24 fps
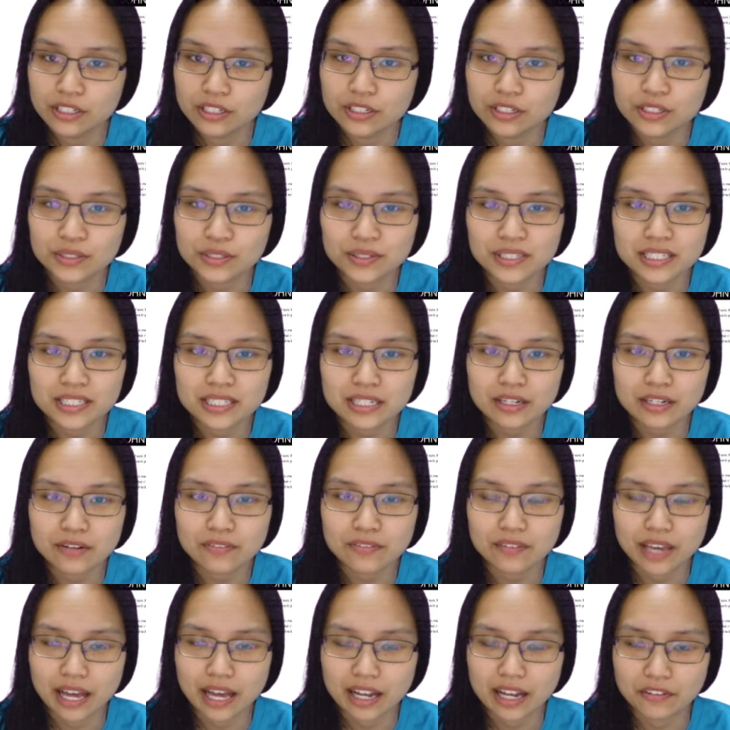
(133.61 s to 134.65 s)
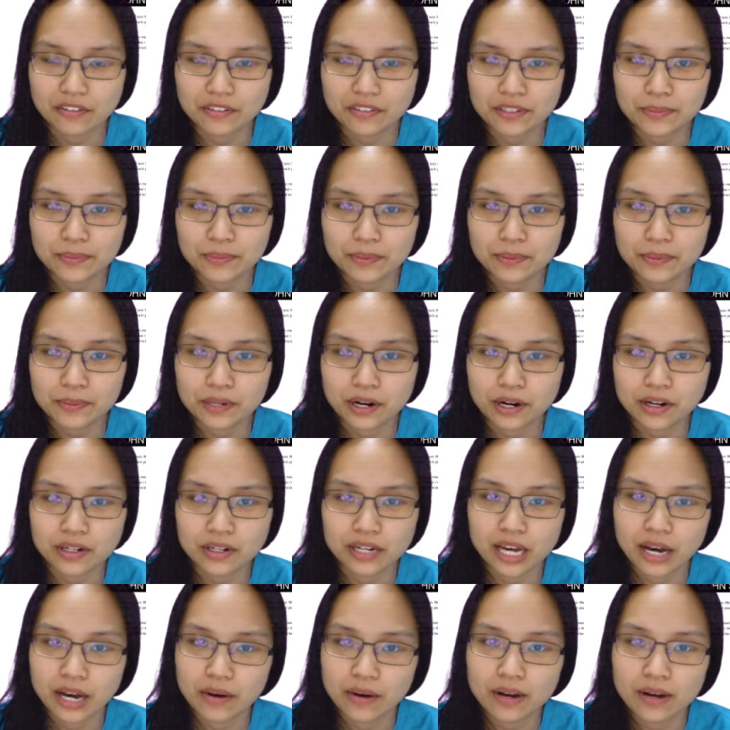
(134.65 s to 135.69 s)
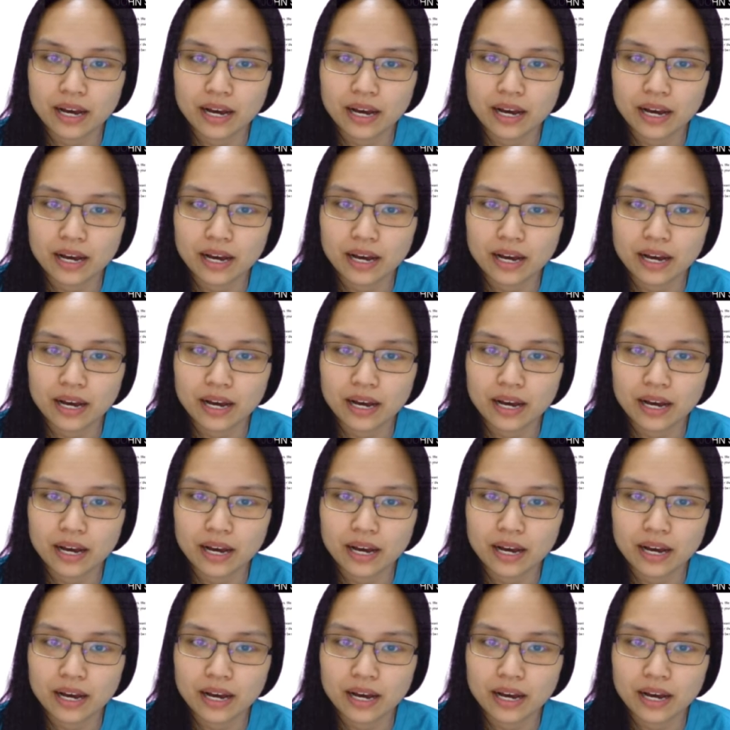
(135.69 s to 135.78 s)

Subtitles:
So instead of gallery where we are now,